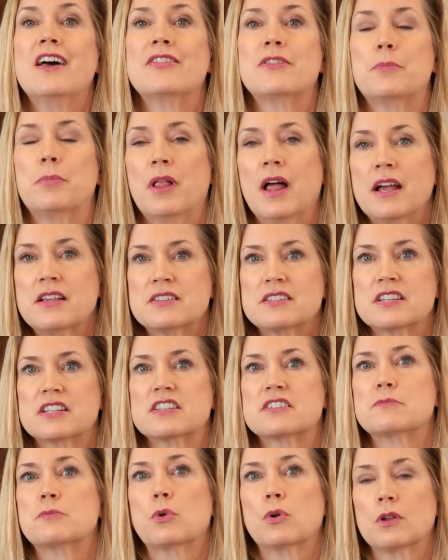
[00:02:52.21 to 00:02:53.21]
the
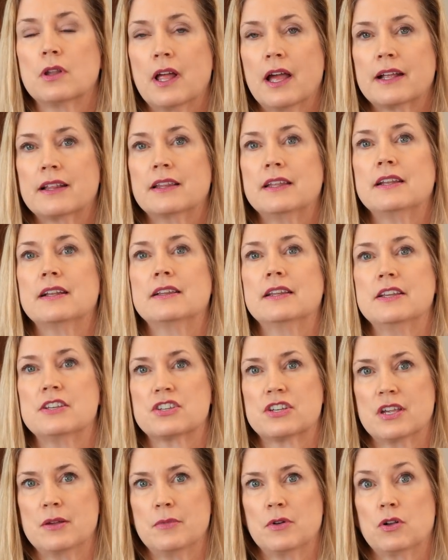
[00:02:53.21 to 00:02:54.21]
plastic is more likely to
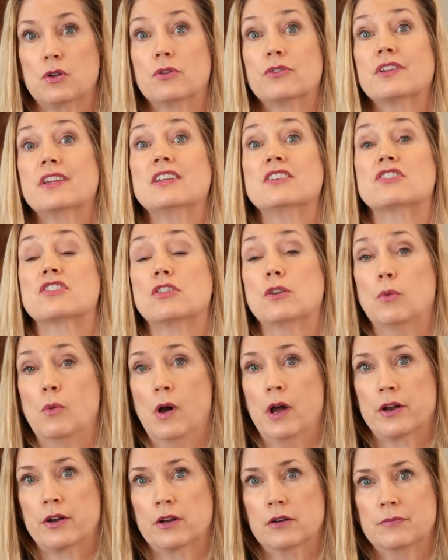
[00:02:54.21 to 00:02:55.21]
leach chemicals into the
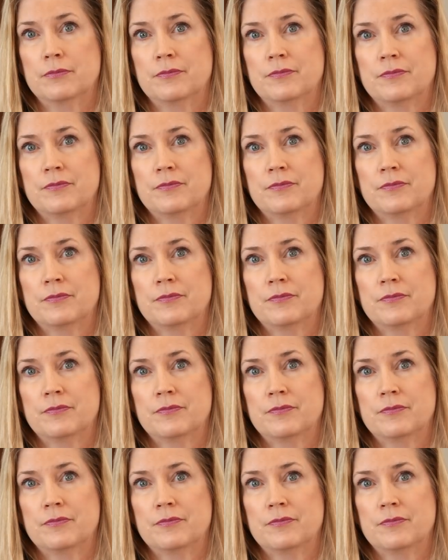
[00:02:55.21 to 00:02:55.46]
water.